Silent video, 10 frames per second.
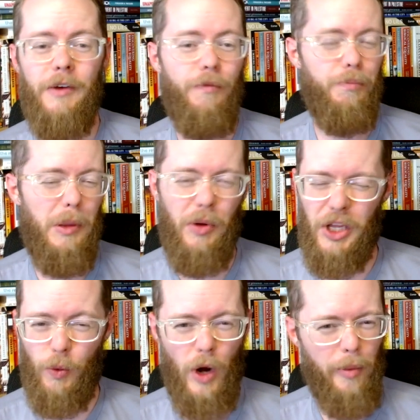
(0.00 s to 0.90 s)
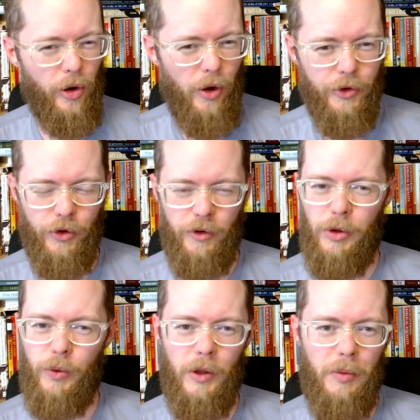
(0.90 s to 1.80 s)
People like Robert Alter have
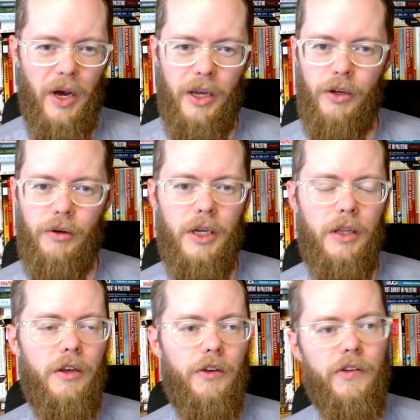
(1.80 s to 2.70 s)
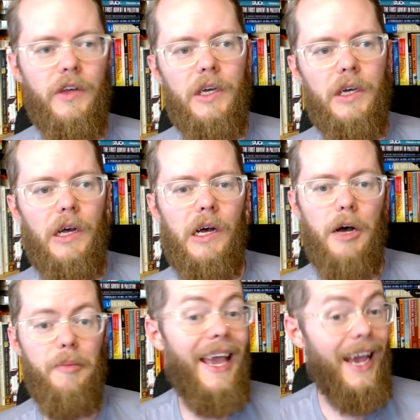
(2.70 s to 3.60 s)
been really pioneering in this.
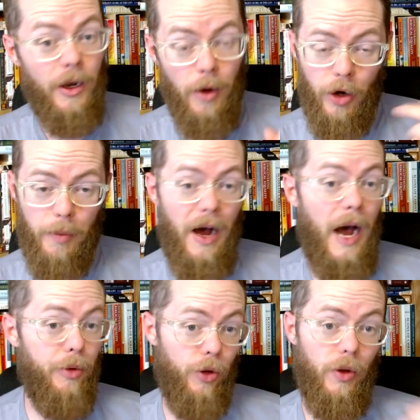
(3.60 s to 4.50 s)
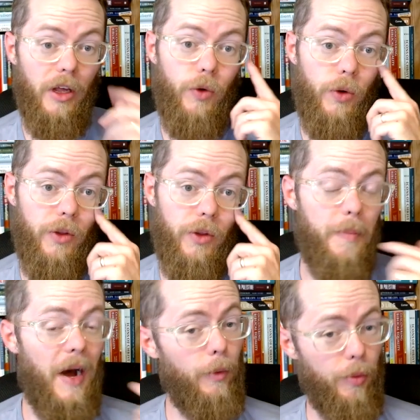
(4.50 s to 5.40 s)
And on a popular level, the
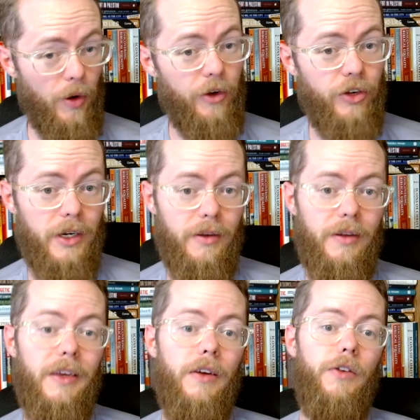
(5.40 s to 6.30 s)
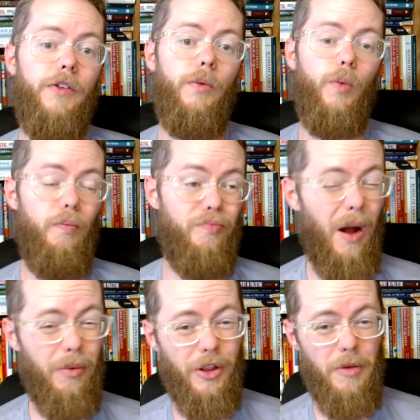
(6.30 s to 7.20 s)
Bible Project is
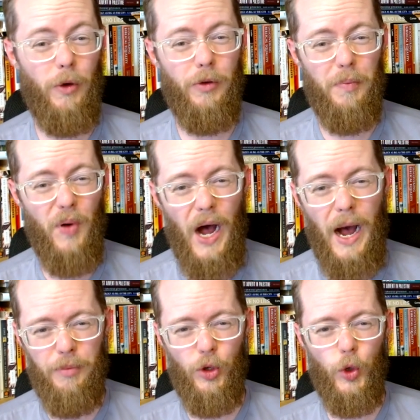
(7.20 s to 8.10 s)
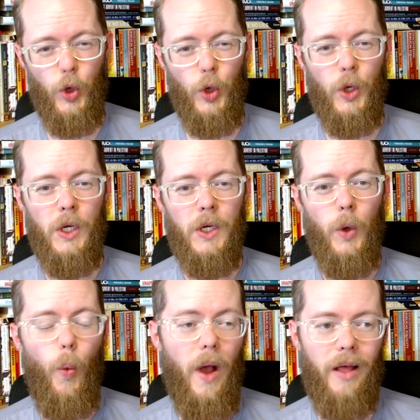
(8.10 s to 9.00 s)
probably the most popular,
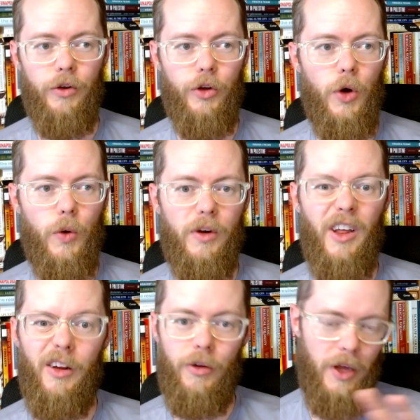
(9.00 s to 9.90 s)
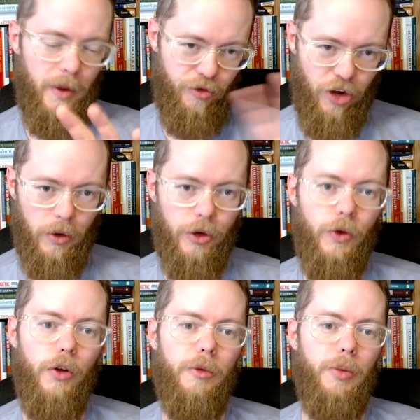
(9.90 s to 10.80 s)
well-known, that channel on
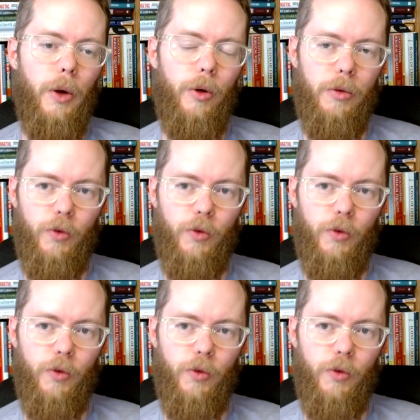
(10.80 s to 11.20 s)
YouTube is probably one of the most